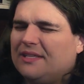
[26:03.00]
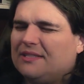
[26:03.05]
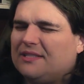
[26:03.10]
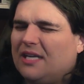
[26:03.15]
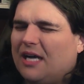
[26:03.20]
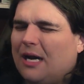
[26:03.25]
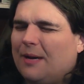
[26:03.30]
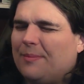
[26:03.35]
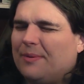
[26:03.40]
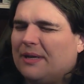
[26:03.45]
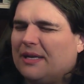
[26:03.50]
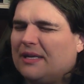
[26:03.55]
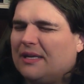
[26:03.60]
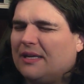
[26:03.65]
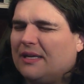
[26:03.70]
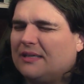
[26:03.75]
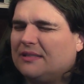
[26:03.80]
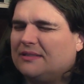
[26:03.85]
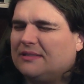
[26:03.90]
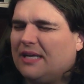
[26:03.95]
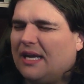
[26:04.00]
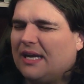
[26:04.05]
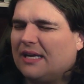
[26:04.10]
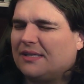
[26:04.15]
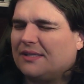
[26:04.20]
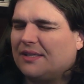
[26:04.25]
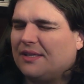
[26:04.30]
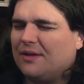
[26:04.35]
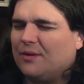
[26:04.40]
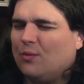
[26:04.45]
topic
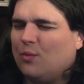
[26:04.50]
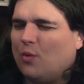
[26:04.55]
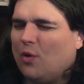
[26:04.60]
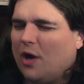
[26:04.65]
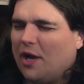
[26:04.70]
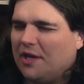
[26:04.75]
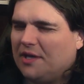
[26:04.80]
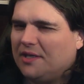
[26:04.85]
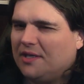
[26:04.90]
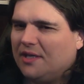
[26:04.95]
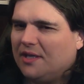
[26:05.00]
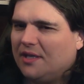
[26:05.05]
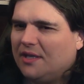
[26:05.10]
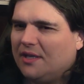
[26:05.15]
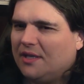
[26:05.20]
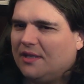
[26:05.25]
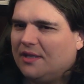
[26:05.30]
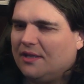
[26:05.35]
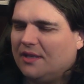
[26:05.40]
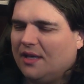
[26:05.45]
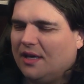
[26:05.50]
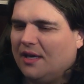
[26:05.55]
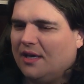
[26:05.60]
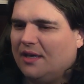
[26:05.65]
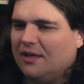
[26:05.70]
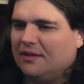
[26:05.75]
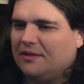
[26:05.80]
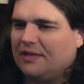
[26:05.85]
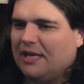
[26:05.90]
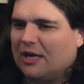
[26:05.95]
exactly what
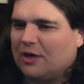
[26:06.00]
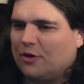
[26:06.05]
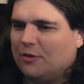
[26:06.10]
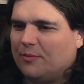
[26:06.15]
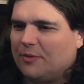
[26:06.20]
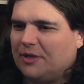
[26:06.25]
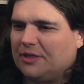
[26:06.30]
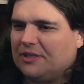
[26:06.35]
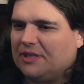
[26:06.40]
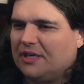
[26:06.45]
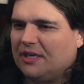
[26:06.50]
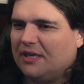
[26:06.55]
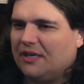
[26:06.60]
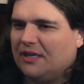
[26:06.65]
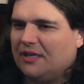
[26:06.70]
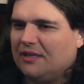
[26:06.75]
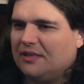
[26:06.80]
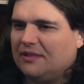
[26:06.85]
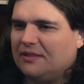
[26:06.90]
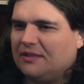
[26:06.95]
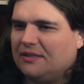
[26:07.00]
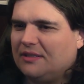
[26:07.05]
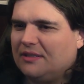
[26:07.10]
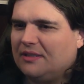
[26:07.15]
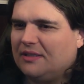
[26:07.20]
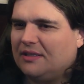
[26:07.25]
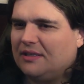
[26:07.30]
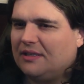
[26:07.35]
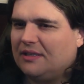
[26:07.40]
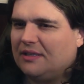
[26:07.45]
Necromunda
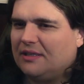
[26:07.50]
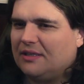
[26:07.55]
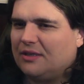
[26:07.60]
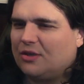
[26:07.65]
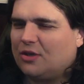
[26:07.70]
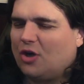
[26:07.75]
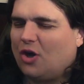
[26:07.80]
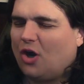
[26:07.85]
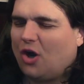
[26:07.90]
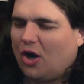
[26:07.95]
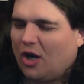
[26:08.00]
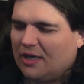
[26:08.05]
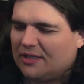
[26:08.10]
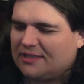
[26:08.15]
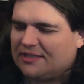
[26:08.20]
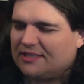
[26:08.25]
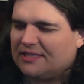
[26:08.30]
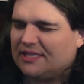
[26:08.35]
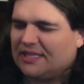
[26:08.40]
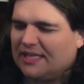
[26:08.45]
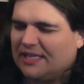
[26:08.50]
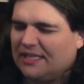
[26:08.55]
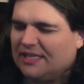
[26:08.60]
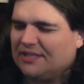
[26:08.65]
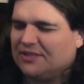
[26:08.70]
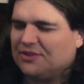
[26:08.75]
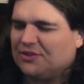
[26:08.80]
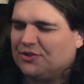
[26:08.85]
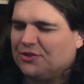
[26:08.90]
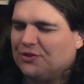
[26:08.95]
costs to get
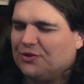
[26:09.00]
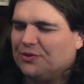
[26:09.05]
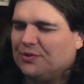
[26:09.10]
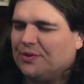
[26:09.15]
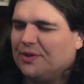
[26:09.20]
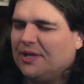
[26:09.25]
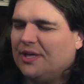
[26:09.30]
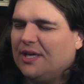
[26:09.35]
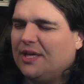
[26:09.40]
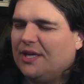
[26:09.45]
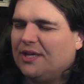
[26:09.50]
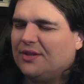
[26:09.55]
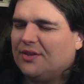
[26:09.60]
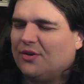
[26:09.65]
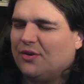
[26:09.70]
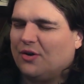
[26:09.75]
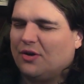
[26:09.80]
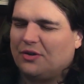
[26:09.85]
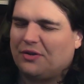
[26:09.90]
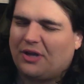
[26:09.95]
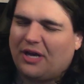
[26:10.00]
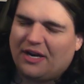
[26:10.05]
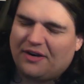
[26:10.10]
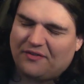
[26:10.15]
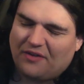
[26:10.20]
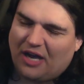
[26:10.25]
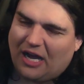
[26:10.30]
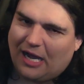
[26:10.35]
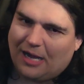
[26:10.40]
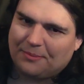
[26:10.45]
into. There are a lot
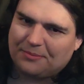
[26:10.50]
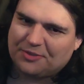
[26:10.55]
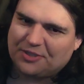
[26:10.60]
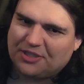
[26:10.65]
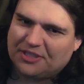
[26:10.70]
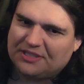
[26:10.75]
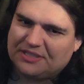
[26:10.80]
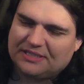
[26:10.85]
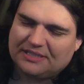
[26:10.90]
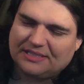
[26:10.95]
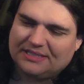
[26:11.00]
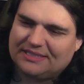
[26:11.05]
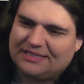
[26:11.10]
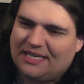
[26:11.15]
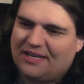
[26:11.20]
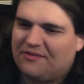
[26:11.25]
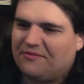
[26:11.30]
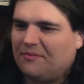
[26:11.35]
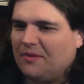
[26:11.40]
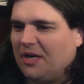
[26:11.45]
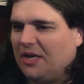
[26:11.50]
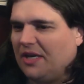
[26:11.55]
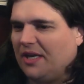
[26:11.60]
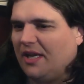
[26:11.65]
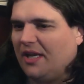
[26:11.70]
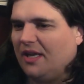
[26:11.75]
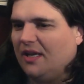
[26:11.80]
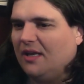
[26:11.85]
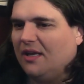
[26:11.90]
of options to save money,